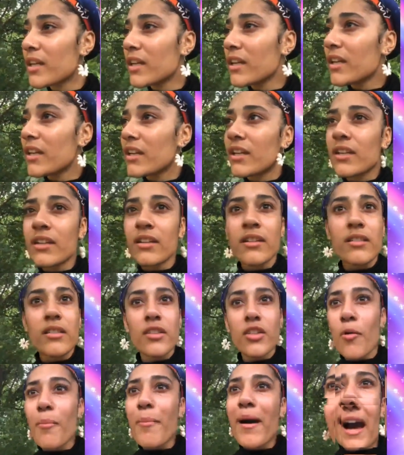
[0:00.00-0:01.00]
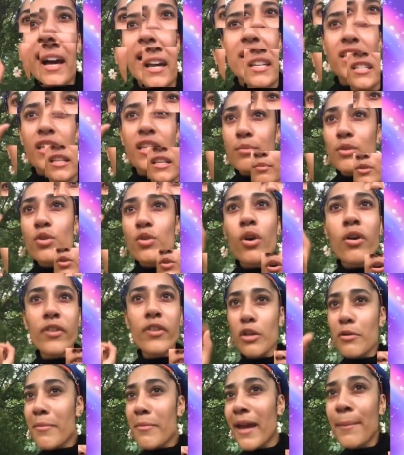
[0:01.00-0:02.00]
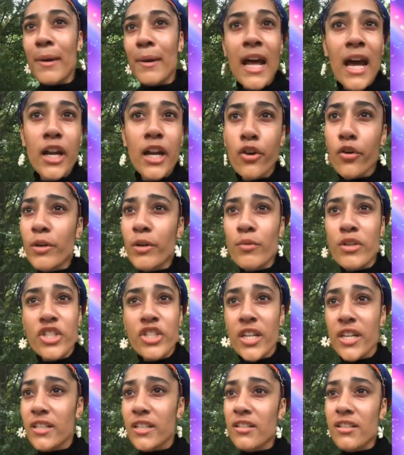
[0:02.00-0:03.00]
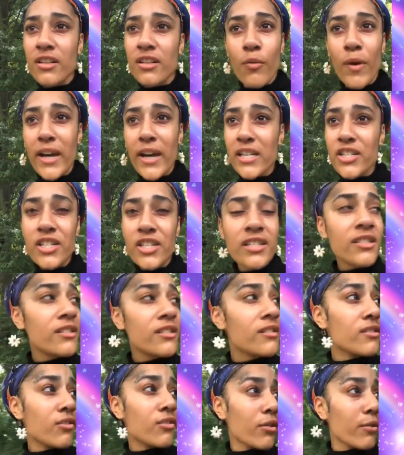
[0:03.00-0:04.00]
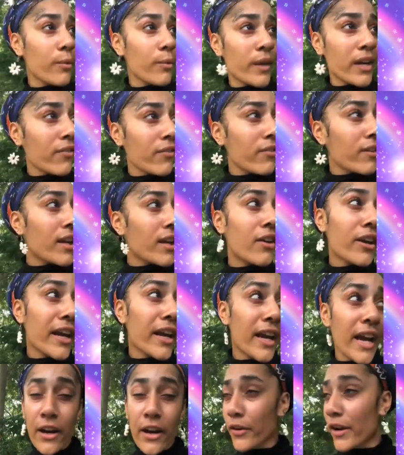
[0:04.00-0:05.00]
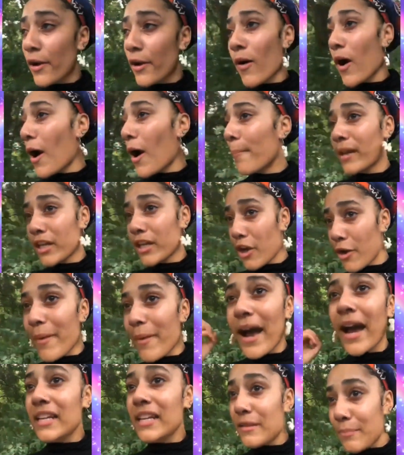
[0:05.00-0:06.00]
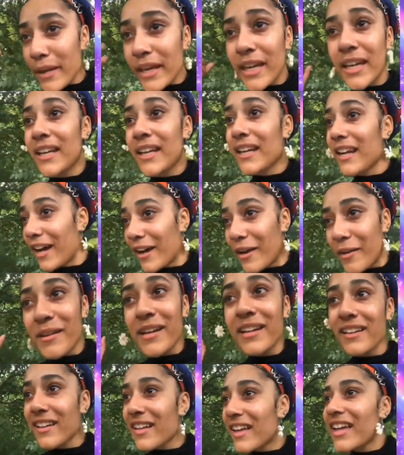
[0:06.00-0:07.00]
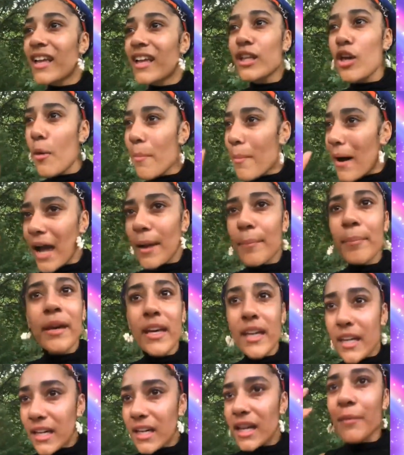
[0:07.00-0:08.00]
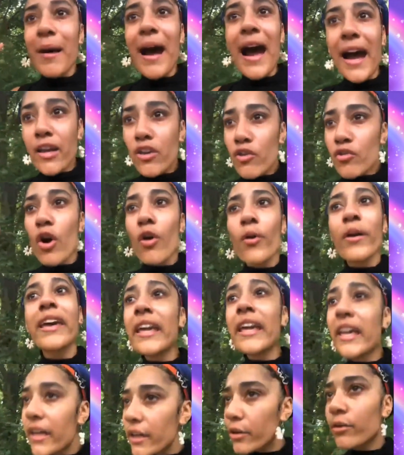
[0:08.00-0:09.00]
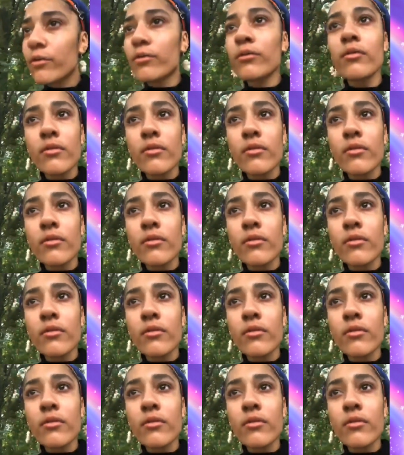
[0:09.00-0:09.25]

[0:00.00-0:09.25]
He's yet again locked up, and he's still only thinking about Natureboy. They have to see that for theirself,